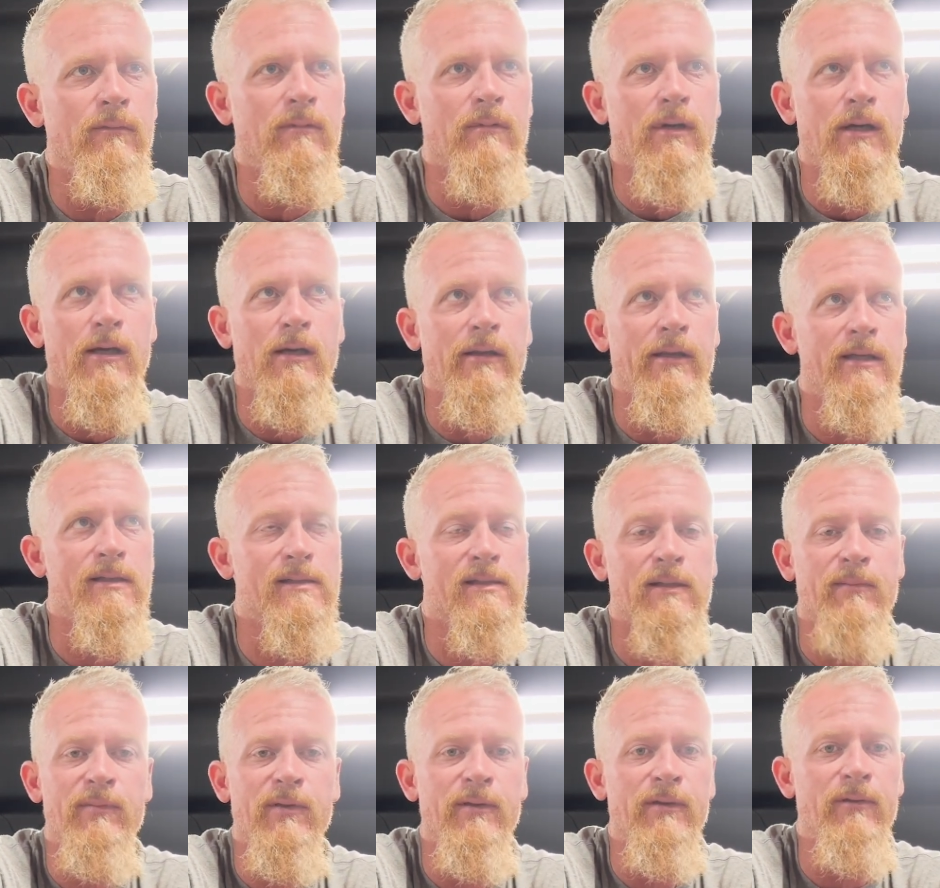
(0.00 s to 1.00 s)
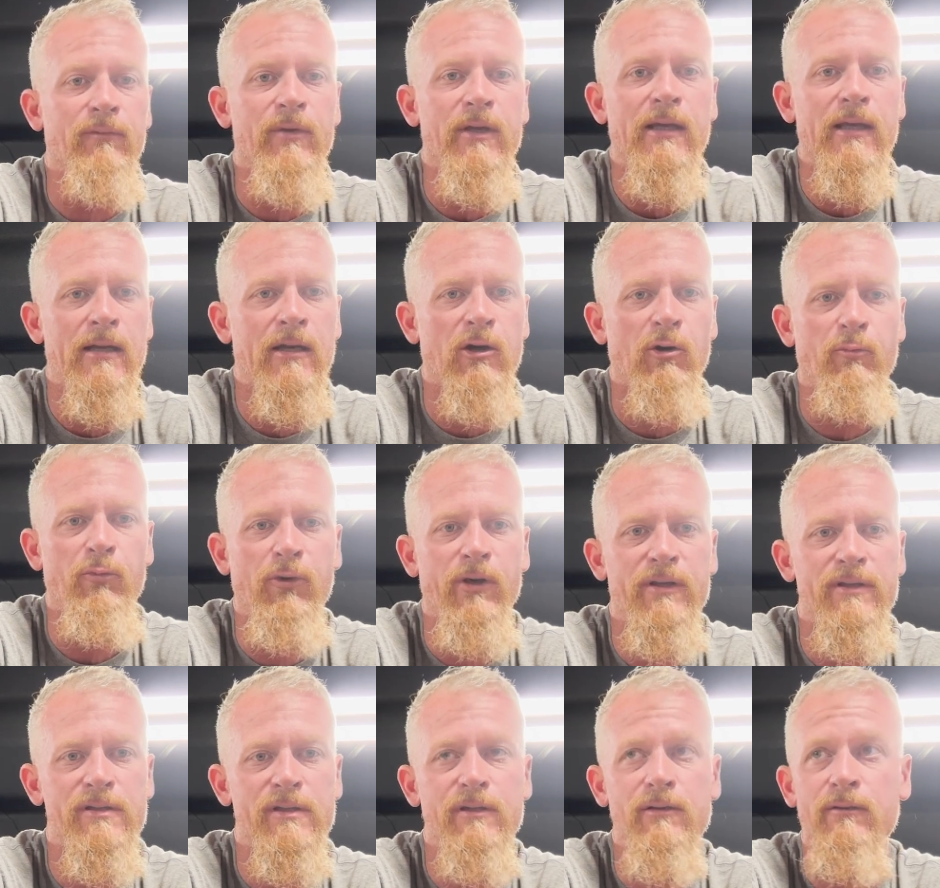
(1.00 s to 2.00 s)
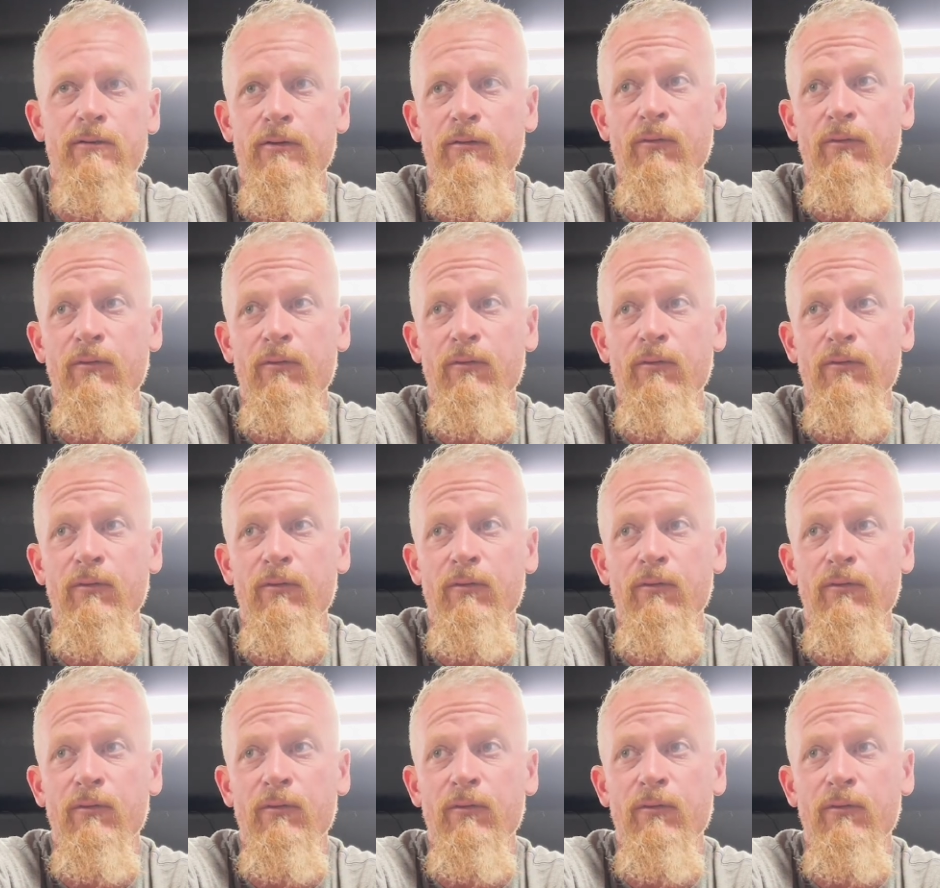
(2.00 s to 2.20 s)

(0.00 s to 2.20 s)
that's something that we can help with too.